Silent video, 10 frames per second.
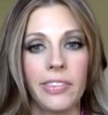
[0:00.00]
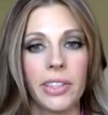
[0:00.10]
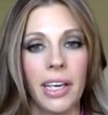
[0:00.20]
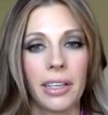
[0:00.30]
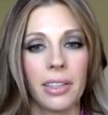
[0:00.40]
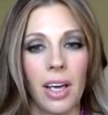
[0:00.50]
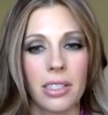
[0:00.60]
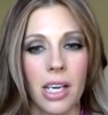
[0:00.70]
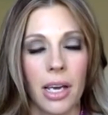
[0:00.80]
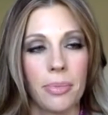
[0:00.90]
I feel like a
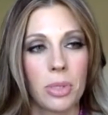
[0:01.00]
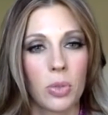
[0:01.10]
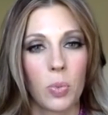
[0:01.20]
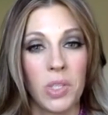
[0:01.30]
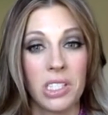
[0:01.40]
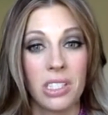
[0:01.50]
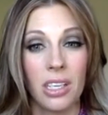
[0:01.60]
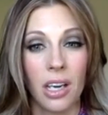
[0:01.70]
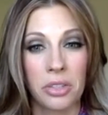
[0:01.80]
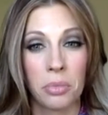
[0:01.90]
lot of times we
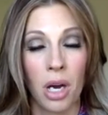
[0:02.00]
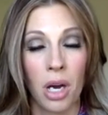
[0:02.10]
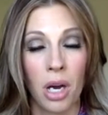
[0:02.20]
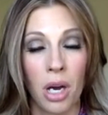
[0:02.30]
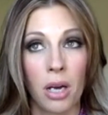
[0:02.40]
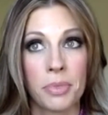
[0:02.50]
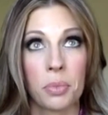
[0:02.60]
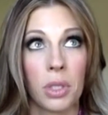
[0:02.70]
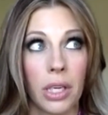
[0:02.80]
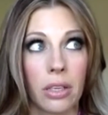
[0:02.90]
see other moms and
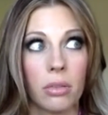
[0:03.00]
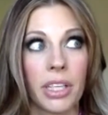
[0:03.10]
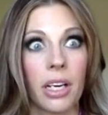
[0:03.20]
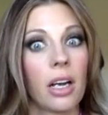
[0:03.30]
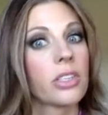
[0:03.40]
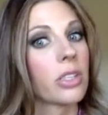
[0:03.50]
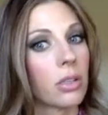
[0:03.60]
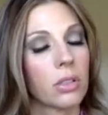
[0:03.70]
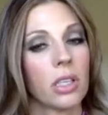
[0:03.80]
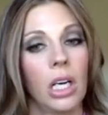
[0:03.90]
we're like, oh my
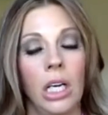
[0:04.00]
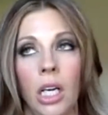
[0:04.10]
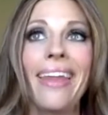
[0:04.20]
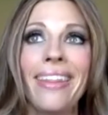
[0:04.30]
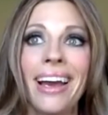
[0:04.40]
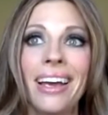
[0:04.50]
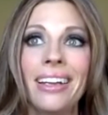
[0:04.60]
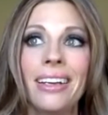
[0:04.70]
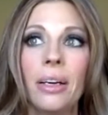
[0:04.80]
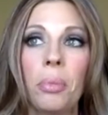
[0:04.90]
gosh, like, and
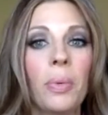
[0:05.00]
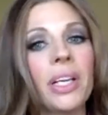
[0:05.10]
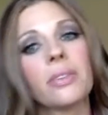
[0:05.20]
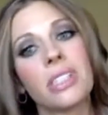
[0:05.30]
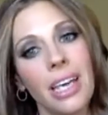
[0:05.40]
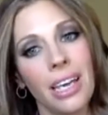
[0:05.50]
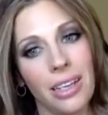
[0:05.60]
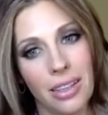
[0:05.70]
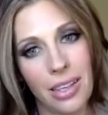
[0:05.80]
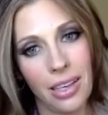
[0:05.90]
then, but we don't say
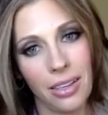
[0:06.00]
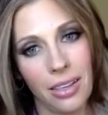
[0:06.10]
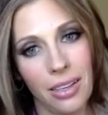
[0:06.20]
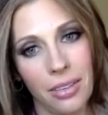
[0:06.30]
anything.